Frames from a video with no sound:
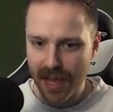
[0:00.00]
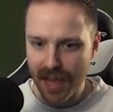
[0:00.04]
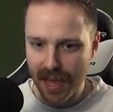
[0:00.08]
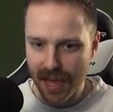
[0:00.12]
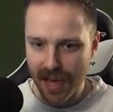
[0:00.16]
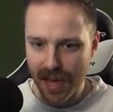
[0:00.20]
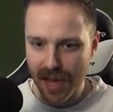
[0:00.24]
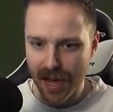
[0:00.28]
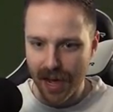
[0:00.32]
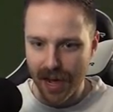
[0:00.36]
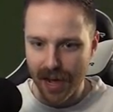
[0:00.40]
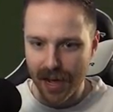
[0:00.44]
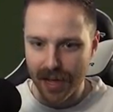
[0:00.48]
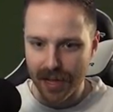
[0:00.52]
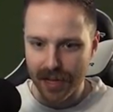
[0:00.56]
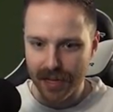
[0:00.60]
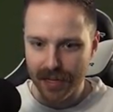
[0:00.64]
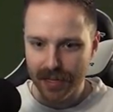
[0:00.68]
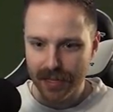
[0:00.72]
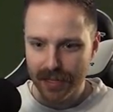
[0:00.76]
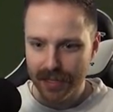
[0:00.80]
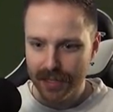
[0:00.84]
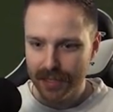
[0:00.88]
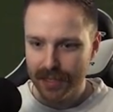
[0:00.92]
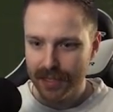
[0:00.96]

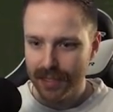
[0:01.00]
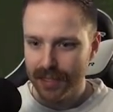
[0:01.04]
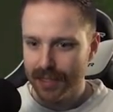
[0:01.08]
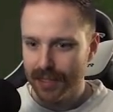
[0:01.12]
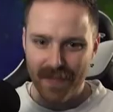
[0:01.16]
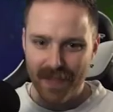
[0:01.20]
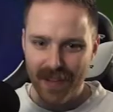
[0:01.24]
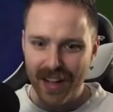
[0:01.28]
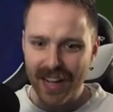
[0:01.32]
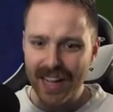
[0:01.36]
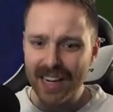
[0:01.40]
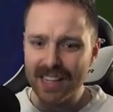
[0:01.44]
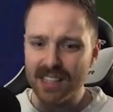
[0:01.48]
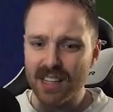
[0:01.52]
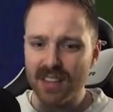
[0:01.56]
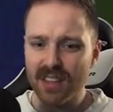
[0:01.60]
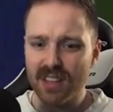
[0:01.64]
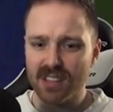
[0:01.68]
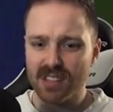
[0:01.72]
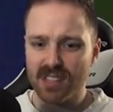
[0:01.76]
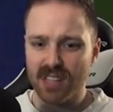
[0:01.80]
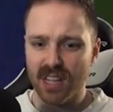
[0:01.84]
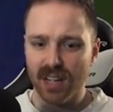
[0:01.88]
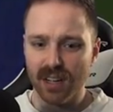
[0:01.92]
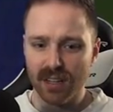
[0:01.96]
I gotta say the
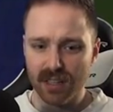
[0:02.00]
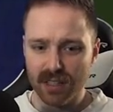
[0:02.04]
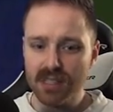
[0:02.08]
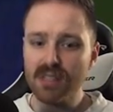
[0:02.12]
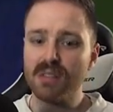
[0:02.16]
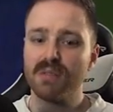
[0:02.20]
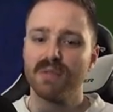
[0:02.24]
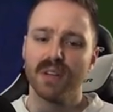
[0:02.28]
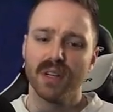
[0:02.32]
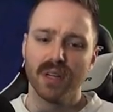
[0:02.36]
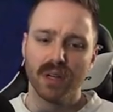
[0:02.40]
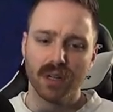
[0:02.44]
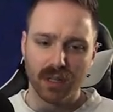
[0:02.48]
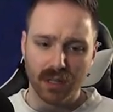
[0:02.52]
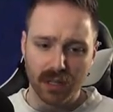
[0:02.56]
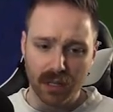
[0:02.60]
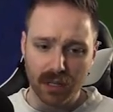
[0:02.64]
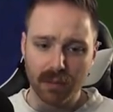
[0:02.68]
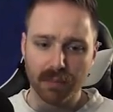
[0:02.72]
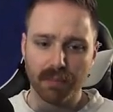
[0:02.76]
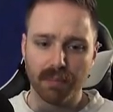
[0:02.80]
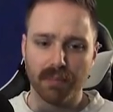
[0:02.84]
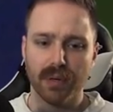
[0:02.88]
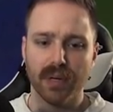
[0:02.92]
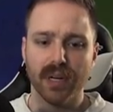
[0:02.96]
skills
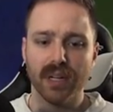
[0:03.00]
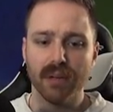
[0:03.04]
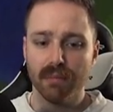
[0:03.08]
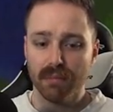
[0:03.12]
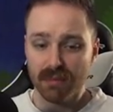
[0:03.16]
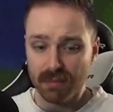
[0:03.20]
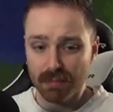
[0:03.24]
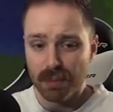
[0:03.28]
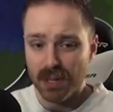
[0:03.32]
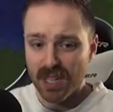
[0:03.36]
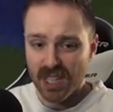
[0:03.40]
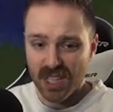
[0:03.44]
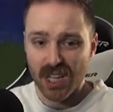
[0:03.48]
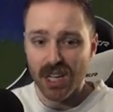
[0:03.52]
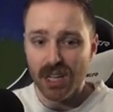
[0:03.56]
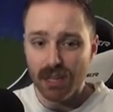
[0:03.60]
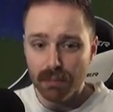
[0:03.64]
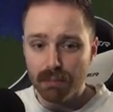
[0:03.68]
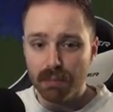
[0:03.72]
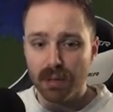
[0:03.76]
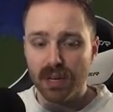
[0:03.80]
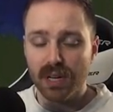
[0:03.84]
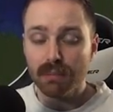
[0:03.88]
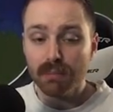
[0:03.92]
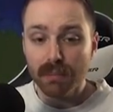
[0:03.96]
feel pretty good,
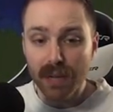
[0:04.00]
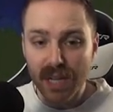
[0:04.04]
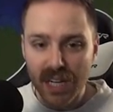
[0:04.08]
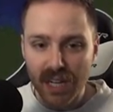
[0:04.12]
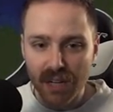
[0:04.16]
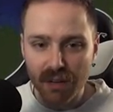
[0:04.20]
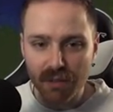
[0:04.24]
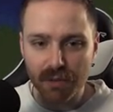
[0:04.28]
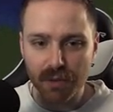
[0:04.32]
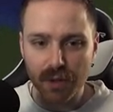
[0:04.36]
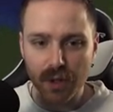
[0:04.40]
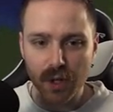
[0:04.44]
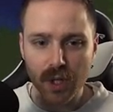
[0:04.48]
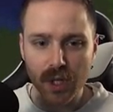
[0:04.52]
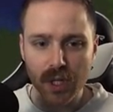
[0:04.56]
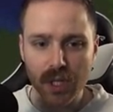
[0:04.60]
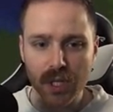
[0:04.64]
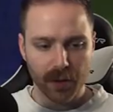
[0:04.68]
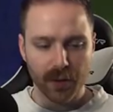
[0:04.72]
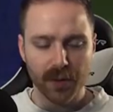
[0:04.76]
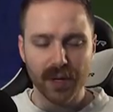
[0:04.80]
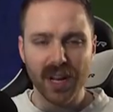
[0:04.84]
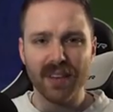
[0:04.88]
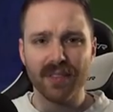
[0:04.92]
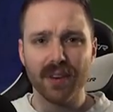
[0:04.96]
pretty meaningful.
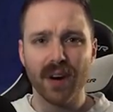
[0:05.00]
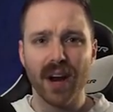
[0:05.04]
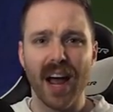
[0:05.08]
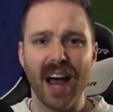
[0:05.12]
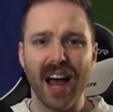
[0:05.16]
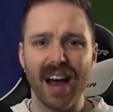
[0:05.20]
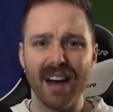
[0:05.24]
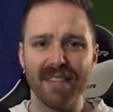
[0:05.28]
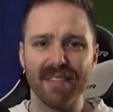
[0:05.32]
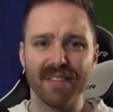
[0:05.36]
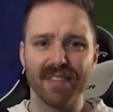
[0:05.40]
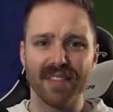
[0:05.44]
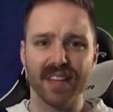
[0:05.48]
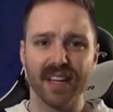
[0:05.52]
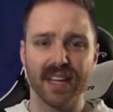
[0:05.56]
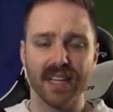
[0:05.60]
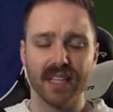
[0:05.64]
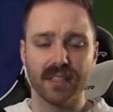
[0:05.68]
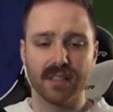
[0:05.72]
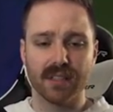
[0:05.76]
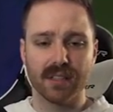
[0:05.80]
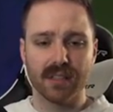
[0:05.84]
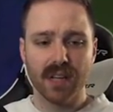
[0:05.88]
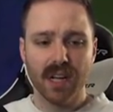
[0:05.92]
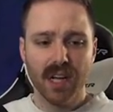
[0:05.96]
You never have
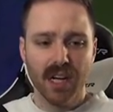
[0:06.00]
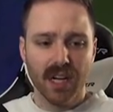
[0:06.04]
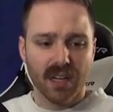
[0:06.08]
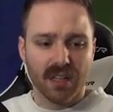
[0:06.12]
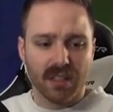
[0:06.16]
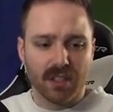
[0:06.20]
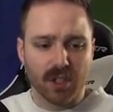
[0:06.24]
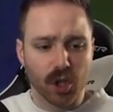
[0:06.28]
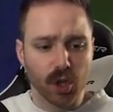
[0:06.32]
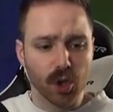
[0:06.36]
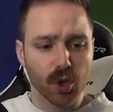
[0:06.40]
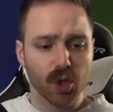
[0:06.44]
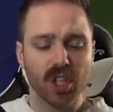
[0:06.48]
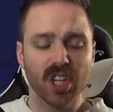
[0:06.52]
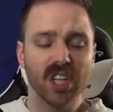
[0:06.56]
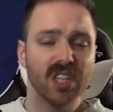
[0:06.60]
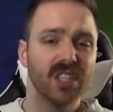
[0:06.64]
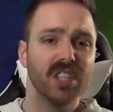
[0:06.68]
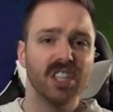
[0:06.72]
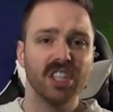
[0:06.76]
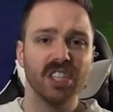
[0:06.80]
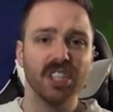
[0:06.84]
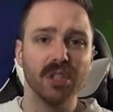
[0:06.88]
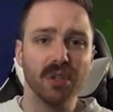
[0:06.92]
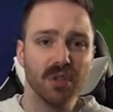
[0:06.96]
this too good
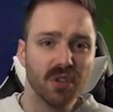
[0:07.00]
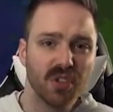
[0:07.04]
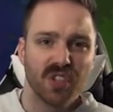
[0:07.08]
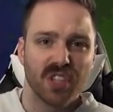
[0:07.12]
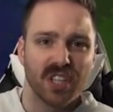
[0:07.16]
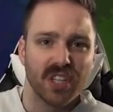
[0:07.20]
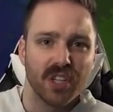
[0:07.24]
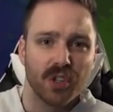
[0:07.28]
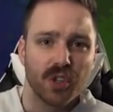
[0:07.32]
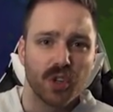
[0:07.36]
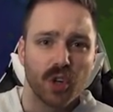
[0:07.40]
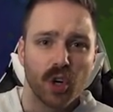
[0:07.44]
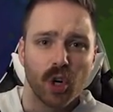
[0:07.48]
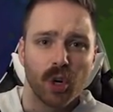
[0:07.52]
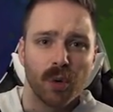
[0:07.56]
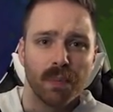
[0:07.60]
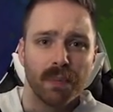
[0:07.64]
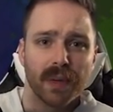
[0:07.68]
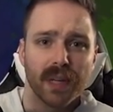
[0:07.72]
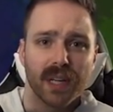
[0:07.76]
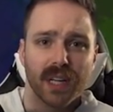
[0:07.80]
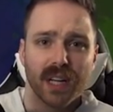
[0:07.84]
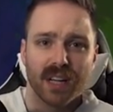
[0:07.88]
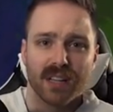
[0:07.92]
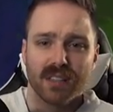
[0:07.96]
to use syndrome
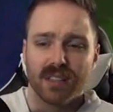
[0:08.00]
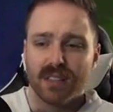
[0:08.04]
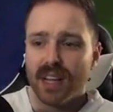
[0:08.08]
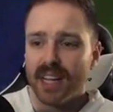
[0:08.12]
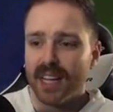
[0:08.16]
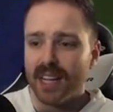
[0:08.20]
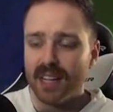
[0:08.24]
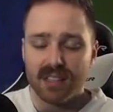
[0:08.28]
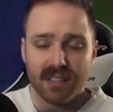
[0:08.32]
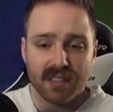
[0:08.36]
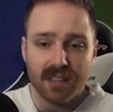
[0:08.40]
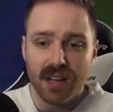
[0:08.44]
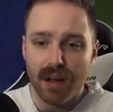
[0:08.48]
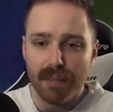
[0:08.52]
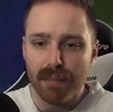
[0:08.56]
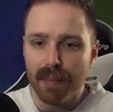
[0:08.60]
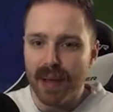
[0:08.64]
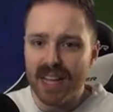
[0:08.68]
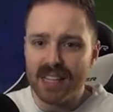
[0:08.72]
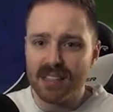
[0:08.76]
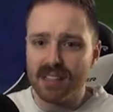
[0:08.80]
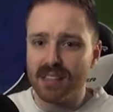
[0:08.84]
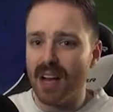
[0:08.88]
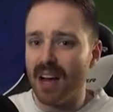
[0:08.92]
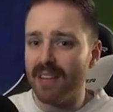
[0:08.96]
because like it's not
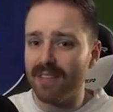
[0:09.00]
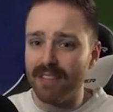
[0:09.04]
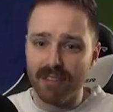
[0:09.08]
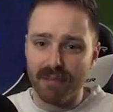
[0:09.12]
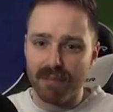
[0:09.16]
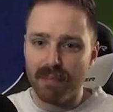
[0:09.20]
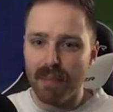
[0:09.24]
based off of